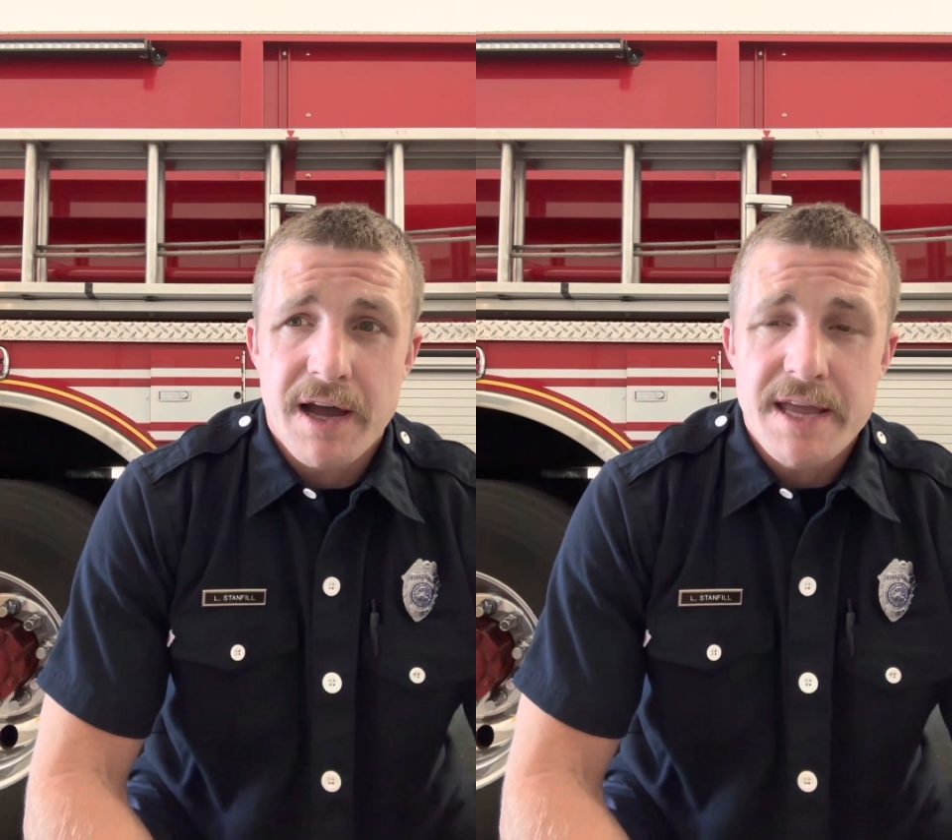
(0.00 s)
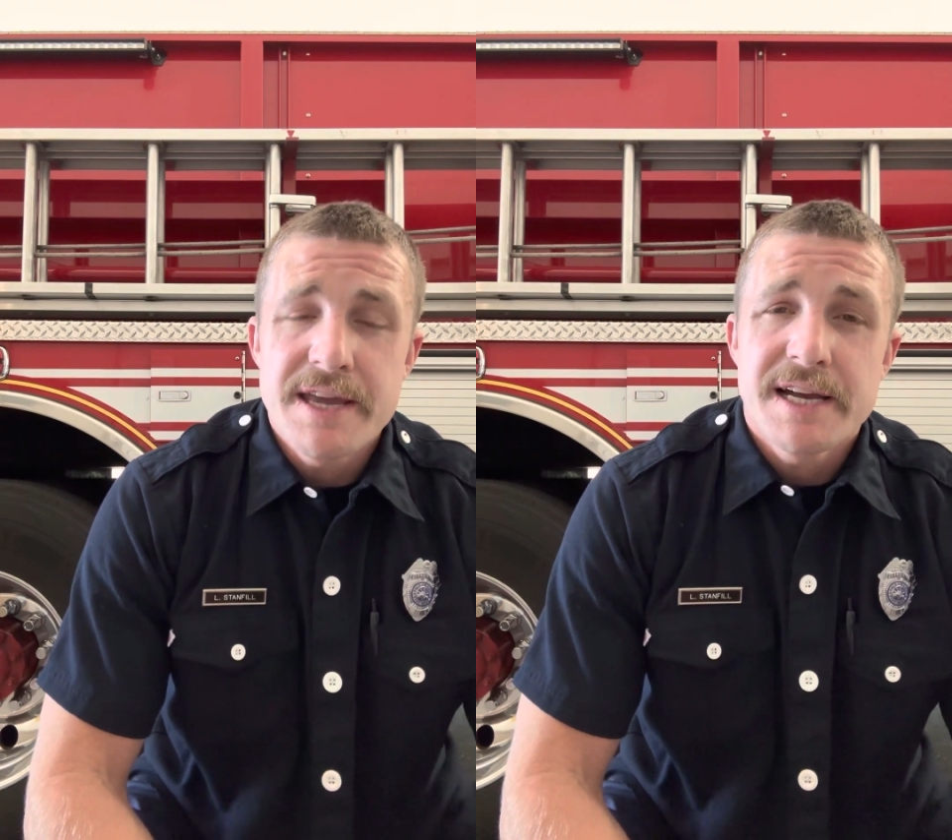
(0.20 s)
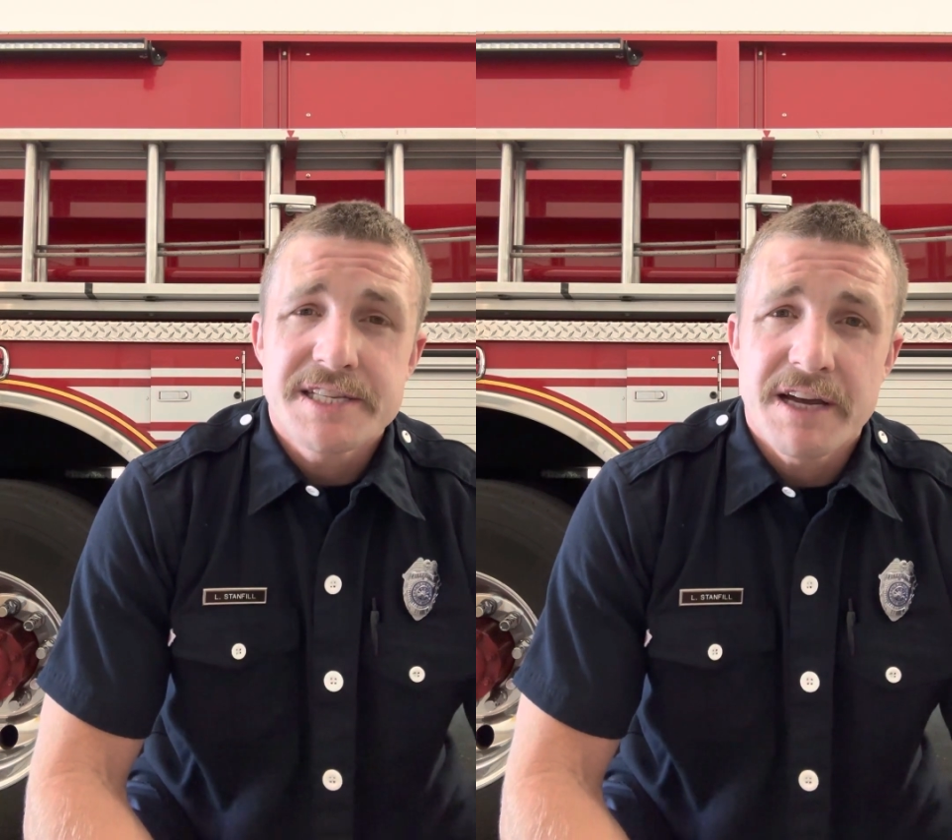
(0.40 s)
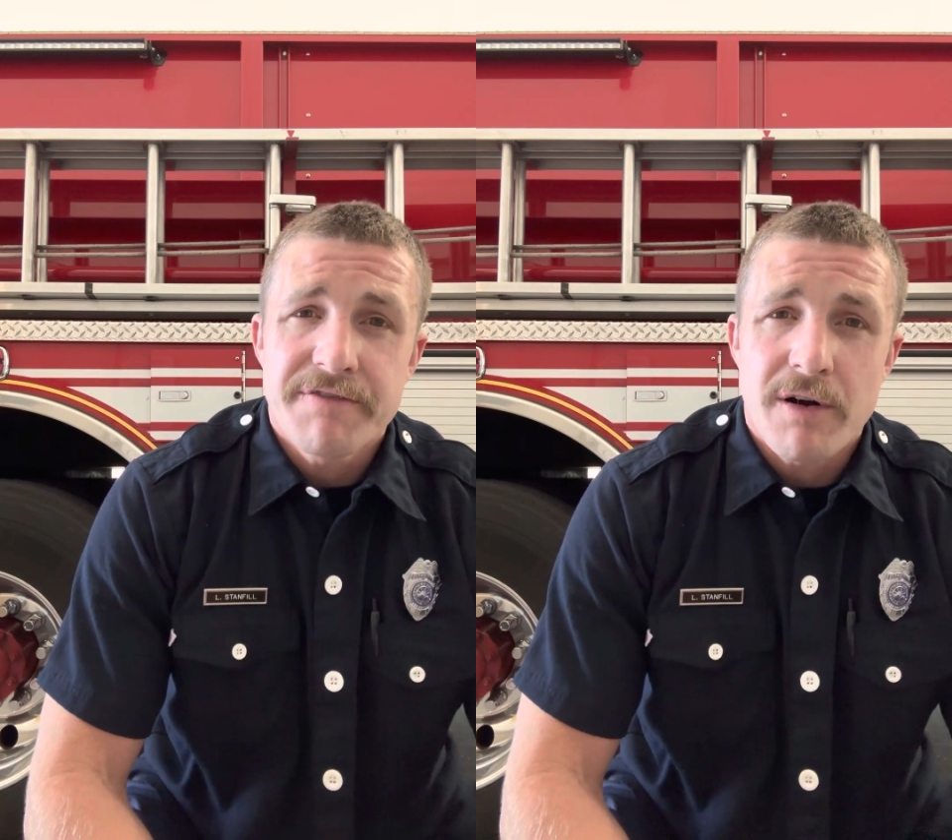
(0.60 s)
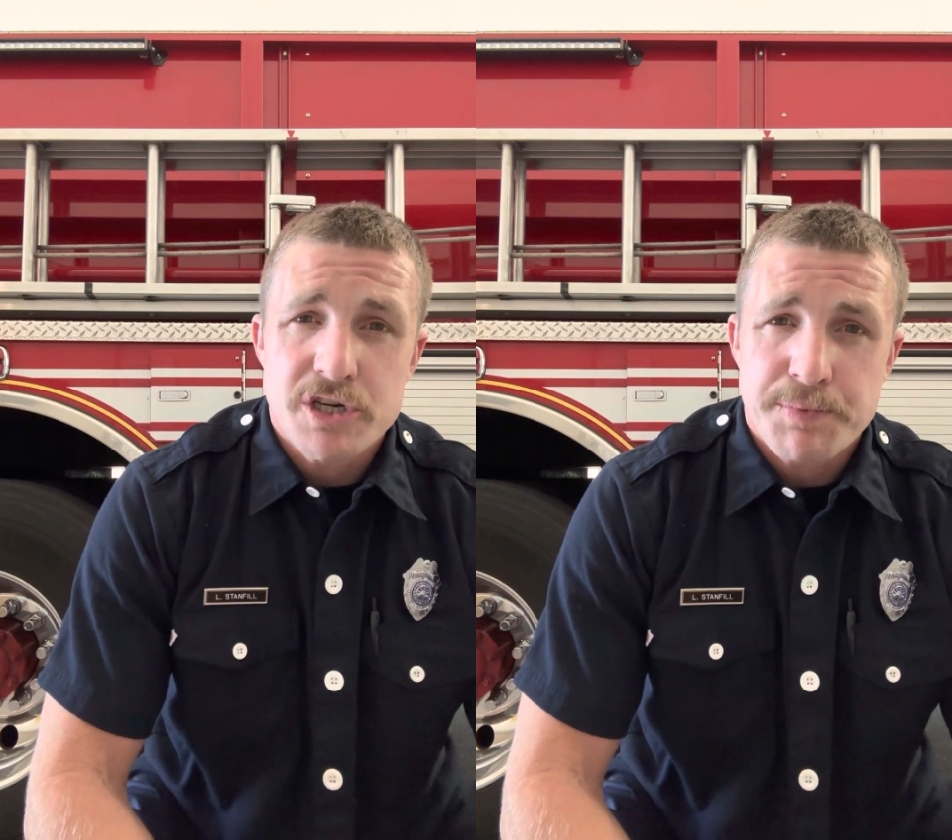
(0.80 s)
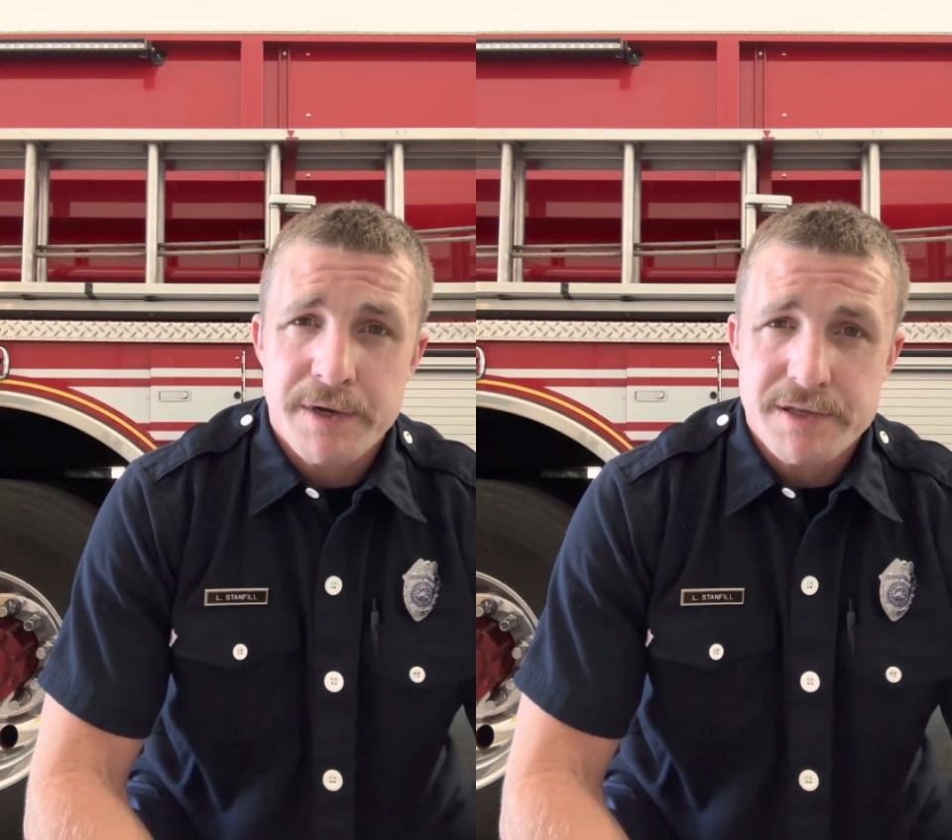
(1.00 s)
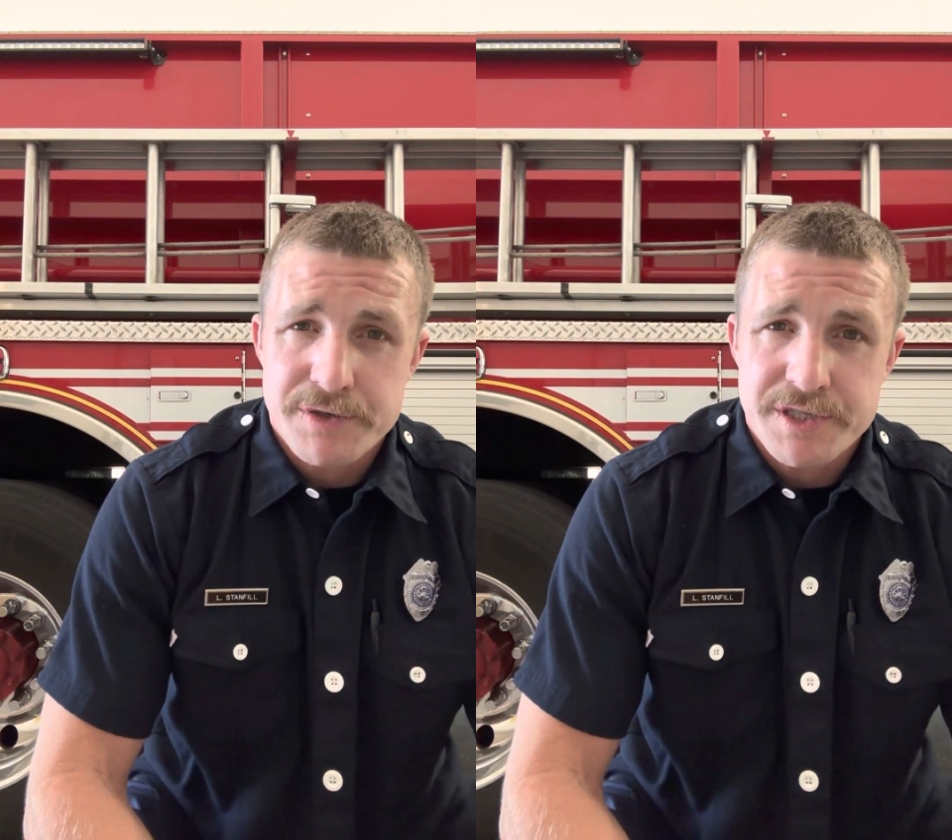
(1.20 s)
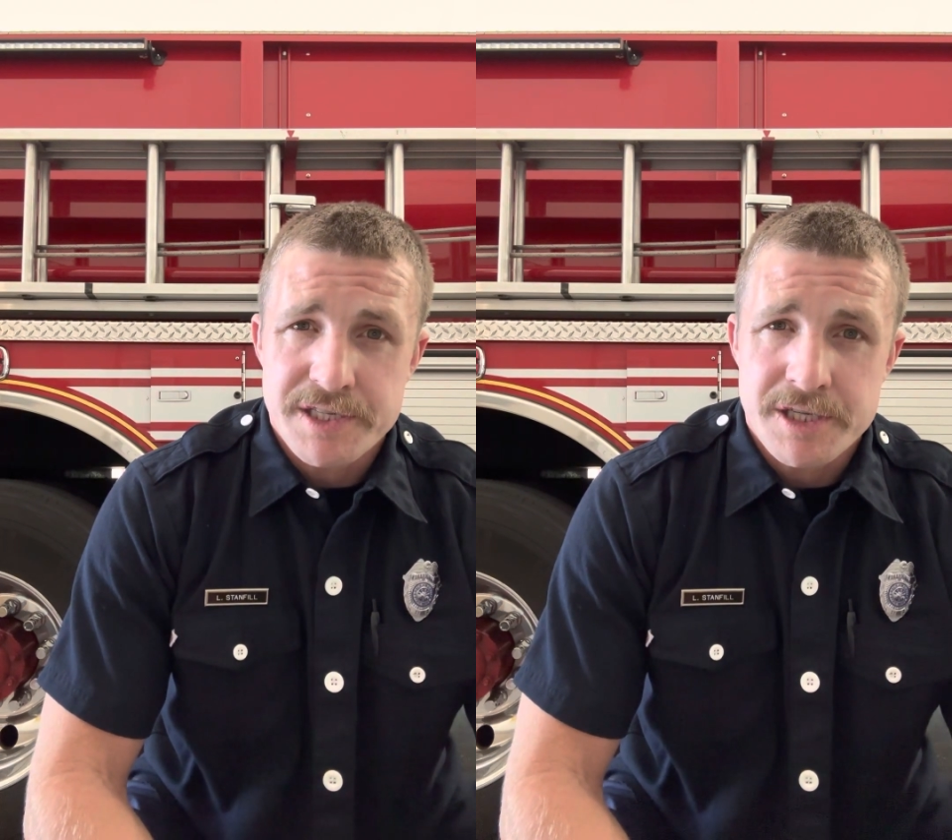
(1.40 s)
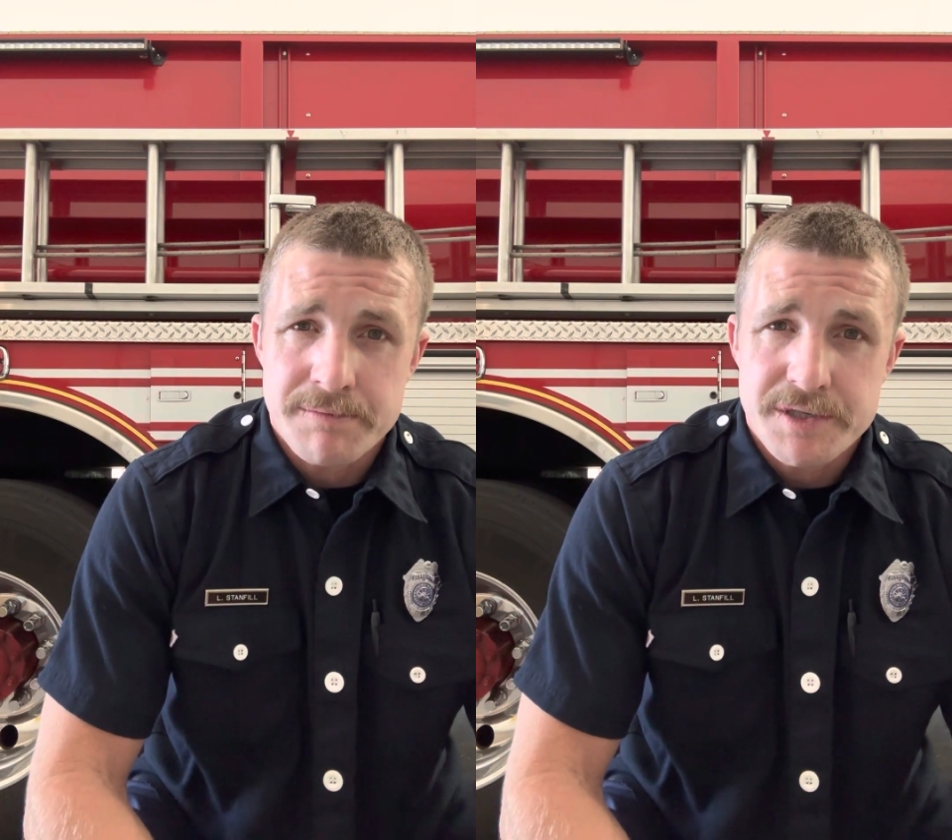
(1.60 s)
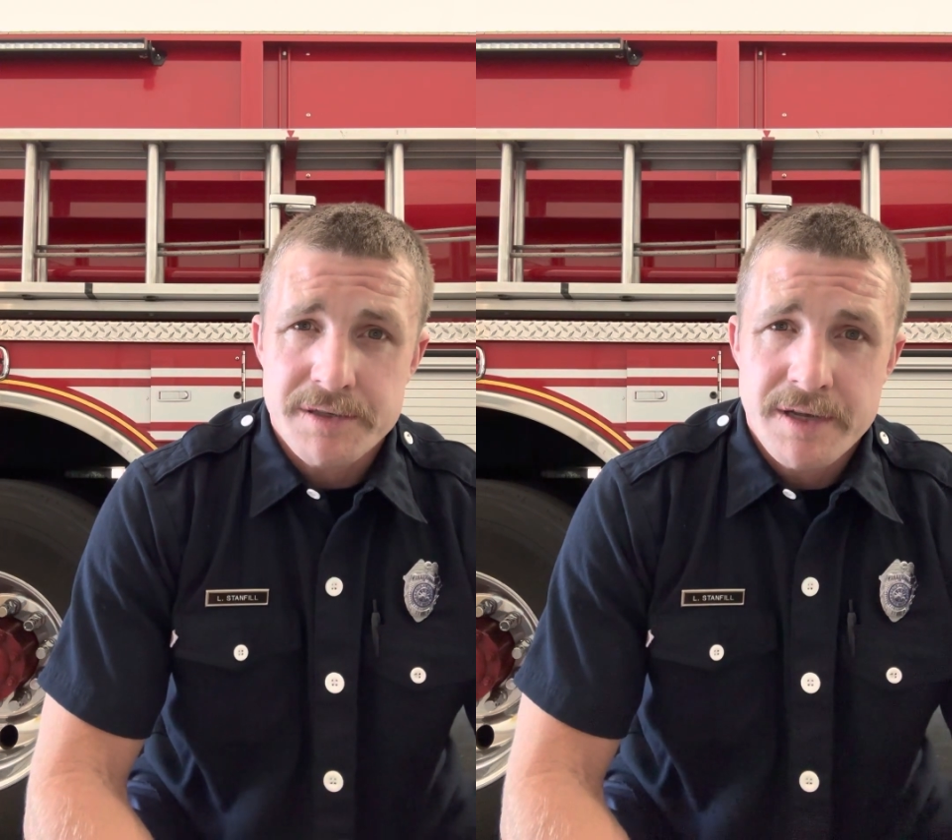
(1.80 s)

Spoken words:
ESFR sprinkler systems.